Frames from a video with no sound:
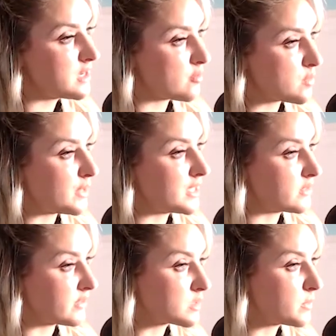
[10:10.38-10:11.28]
from a place
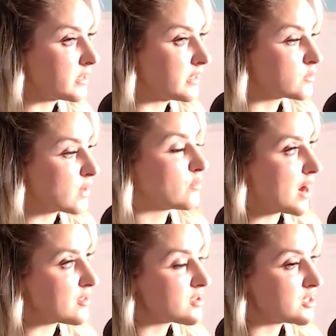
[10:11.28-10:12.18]
of experience
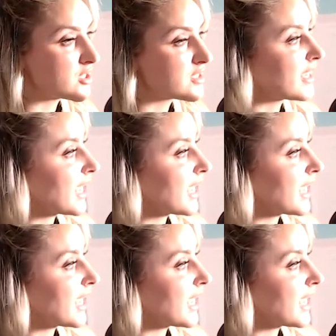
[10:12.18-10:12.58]
rather than just like,